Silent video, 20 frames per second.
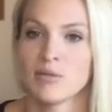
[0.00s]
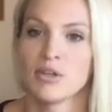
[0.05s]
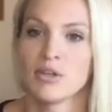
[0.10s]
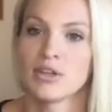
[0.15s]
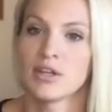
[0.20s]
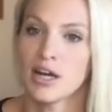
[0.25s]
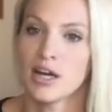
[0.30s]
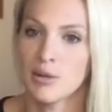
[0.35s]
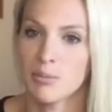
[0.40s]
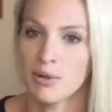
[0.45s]
with
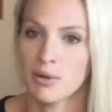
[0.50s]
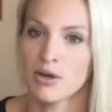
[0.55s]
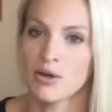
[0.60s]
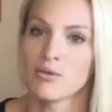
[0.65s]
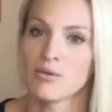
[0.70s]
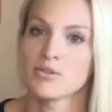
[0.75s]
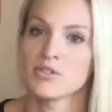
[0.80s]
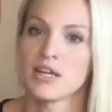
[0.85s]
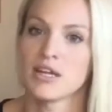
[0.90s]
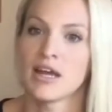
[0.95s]
their
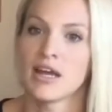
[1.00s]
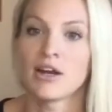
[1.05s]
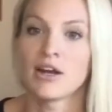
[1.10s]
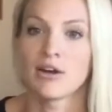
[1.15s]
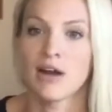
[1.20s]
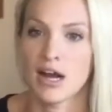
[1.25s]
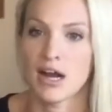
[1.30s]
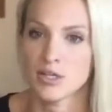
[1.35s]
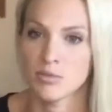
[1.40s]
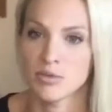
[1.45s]
posts and
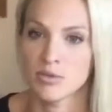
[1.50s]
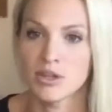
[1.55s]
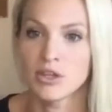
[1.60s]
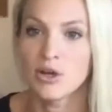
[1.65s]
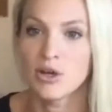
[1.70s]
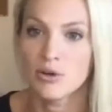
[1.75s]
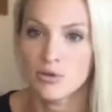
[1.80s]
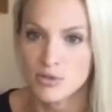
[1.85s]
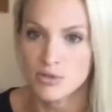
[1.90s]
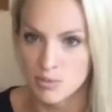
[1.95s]
interact with
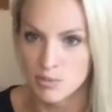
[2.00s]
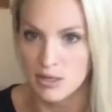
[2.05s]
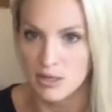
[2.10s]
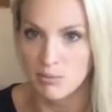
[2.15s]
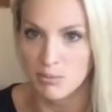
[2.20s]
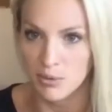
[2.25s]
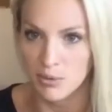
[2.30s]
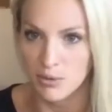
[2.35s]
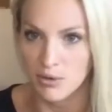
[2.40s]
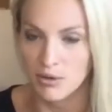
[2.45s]
those
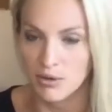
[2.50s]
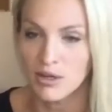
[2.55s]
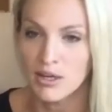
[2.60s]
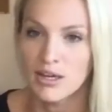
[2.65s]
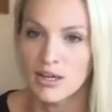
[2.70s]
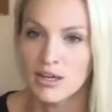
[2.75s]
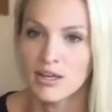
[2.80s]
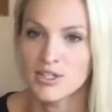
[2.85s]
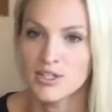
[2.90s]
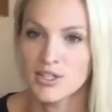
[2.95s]
people.
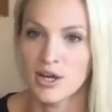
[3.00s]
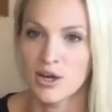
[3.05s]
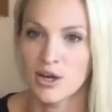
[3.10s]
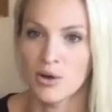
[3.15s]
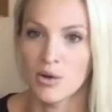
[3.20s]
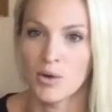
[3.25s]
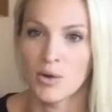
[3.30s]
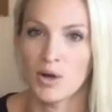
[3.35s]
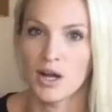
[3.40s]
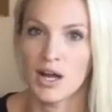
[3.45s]

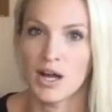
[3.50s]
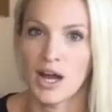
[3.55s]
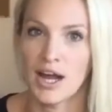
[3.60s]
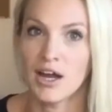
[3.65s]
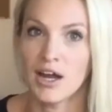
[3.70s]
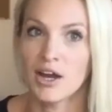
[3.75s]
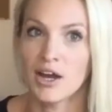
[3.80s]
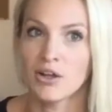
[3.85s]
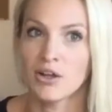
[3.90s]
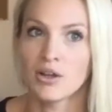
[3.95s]
So yeah. I
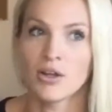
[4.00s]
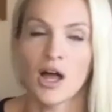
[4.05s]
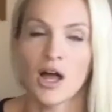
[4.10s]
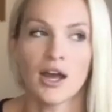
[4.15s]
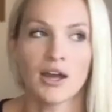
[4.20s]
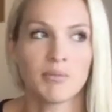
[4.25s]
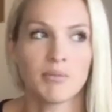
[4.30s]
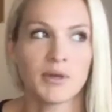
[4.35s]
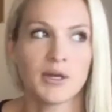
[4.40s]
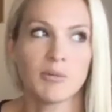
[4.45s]
got a lot
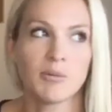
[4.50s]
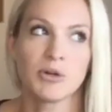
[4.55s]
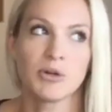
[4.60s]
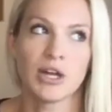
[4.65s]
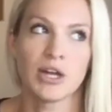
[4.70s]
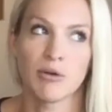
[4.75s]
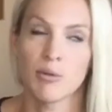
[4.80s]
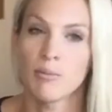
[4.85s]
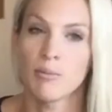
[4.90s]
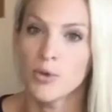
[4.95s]
of people that
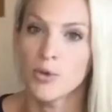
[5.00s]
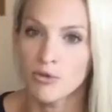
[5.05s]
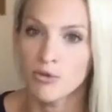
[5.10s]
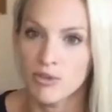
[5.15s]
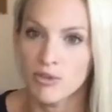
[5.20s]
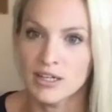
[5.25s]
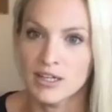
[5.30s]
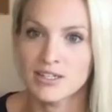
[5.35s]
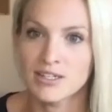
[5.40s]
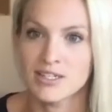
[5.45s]
were
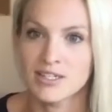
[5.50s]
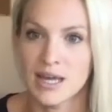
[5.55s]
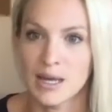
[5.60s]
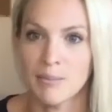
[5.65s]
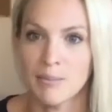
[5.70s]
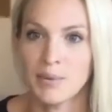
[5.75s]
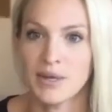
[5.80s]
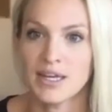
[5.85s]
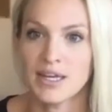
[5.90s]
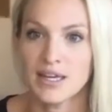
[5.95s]
moving to
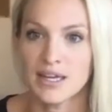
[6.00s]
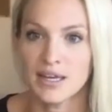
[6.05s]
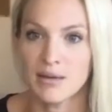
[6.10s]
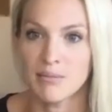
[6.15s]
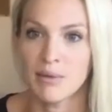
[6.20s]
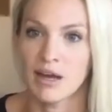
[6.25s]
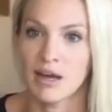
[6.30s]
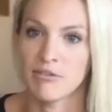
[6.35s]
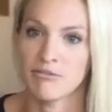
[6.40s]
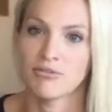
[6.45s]
St. Pete
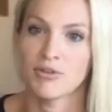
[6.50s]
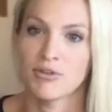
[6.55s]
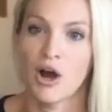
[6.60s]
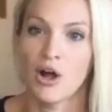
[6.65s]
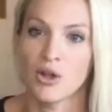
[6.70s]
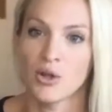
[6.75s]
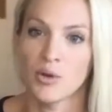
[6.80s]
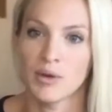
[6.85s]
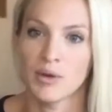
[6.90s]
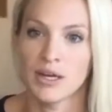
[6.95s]
by
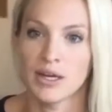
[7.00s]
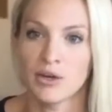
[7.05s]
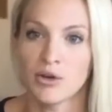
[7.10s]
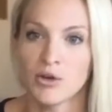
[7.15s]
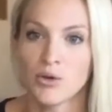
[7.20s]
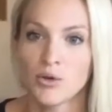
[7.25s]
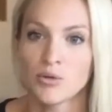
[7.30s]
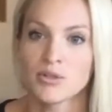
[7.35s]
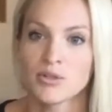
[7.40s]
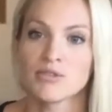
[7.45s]
following ah.
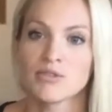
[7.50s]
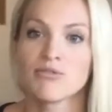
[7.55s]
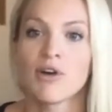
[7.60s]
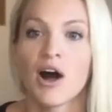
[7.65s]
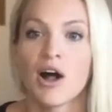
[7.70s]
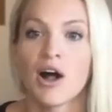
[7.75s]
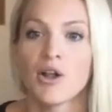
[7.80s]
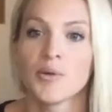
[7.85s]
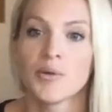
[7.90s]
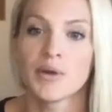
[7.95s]
who was
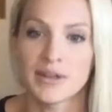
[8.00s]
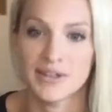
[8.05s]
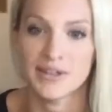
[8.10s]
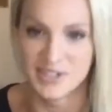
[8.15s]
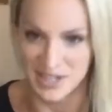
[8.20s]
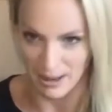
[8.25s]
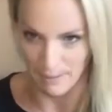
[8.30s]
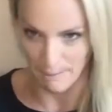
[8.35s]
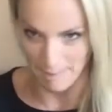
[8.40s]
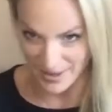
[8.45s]
following
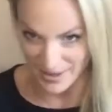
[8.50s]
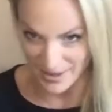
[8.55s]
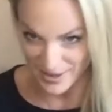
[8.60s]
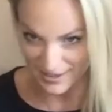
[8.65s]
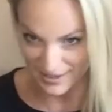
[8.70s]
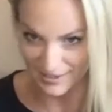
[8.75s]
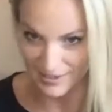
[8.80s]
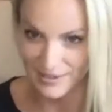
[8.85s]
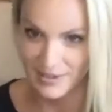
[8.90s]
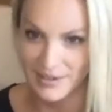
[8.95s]
St.
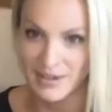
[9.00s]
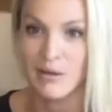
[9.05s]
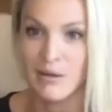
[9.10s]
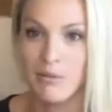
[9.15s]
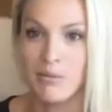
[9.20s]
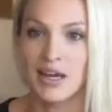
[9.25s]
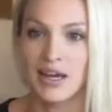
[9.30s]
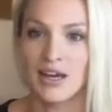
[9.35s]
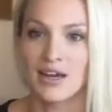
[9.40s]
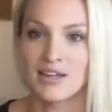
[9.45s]
Pete
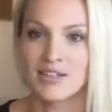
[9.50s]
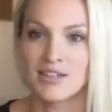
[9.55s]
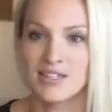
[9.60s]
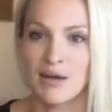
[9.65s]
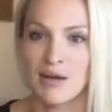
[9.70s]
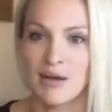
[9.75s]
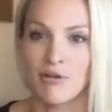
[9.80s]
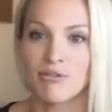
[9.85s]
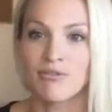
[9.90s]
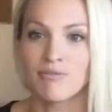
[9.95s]
because they
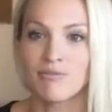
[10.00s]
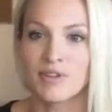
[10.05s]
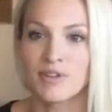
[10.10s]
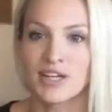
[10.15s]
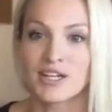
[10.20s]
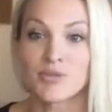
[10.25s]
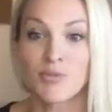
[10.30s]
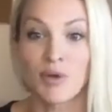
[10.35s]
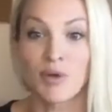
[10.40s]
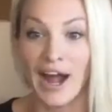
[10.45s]
were
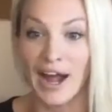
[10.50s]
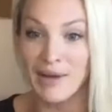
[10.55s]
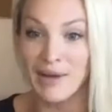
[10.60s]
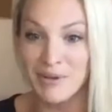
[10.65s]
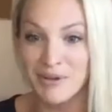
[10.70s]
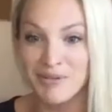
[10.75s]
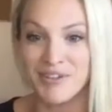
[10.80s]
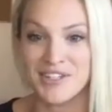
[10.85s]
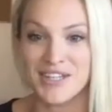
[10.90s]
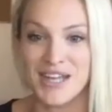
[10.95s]
because when I
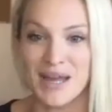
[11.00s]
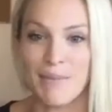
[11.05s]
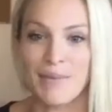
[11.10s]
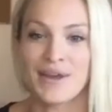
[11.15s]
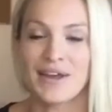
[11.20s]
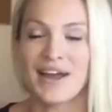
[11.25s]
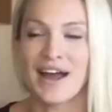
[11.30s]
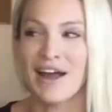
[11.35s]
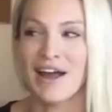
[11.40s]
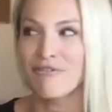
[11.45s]
moved to St.
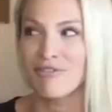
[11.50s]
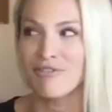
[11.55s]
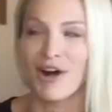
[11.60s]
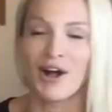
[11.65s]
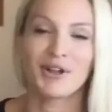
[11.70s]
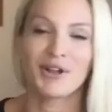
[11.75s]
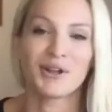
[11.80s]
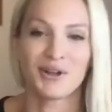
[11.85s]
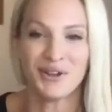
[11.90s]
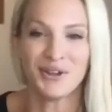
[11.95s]
Pete, I
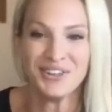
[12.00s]
followed